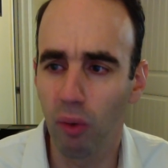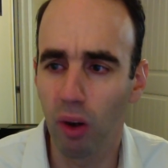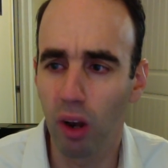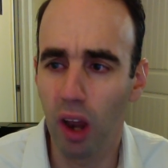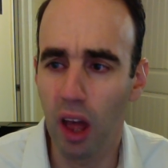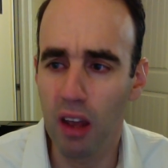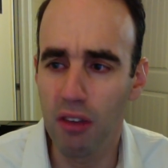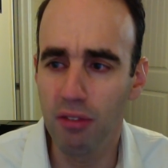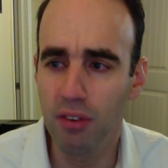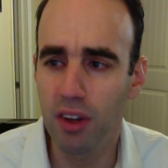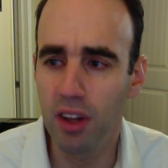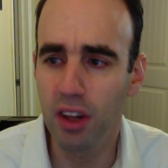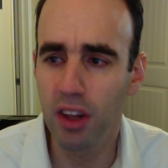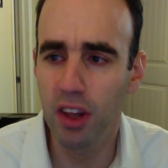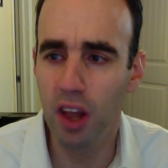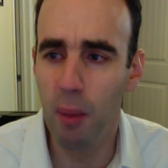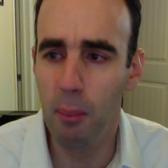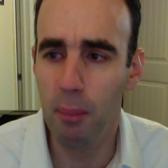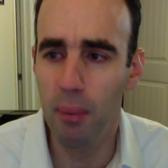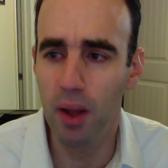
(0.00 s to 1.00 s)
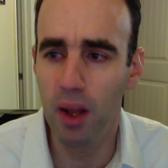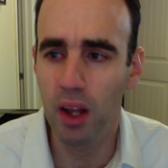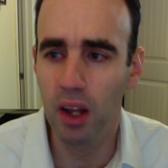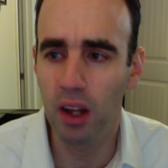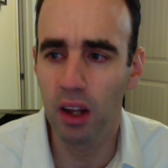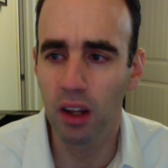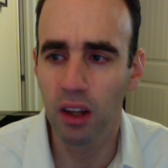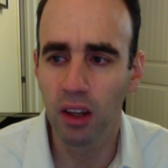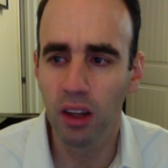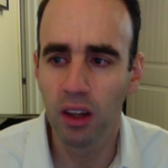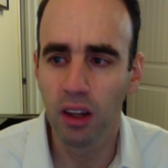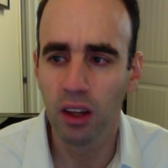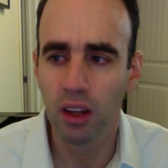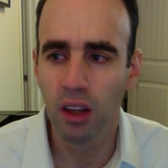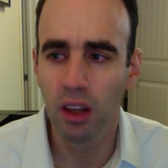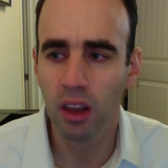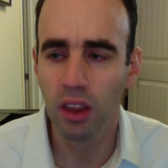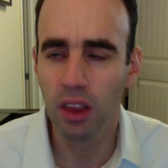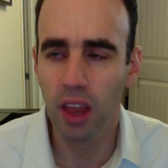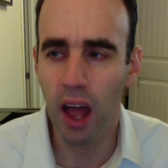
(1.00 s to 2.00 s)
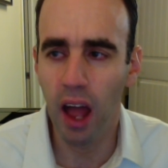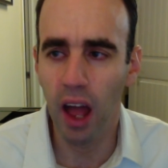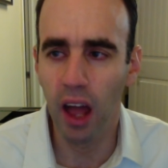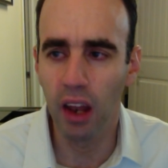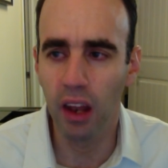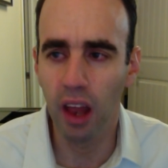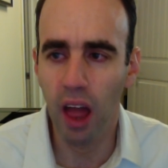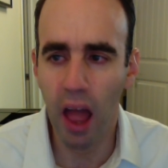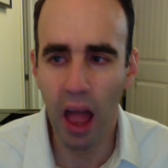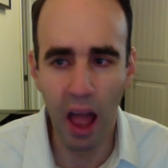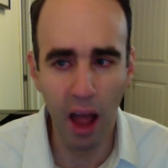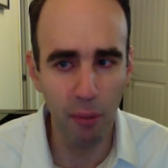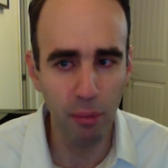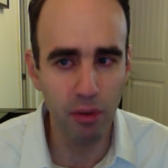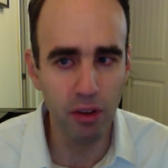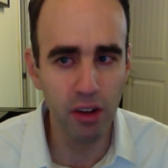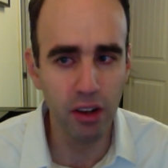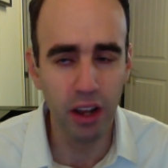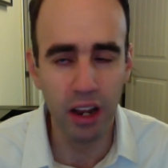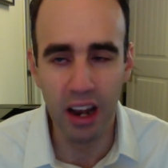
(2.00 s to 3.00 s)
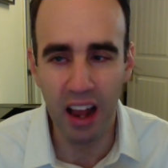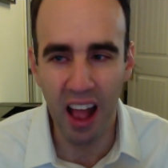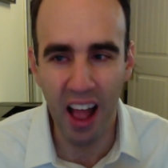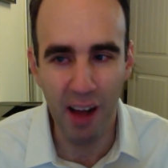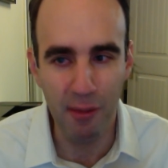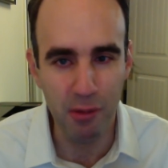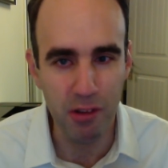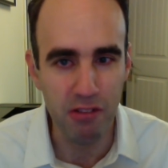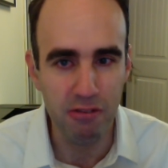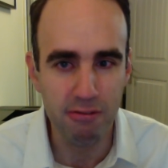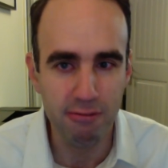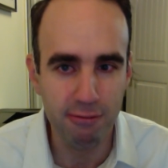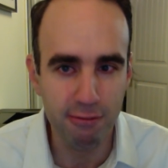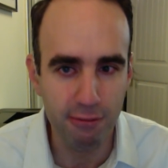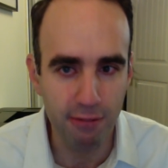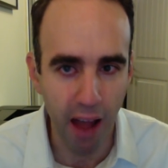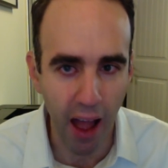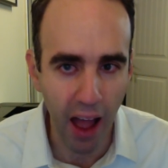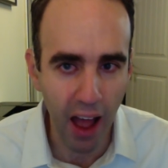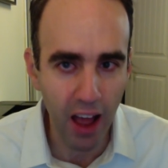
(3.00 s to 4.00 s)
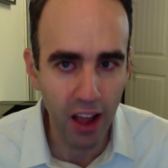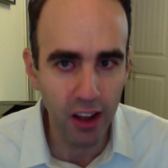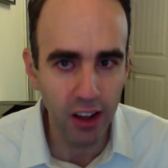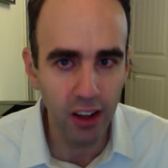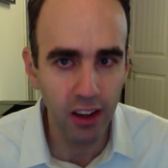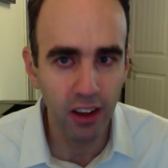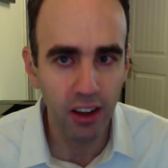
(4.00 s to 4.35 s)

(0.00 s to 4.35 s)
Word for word: Life is something that happens, and it happens fast,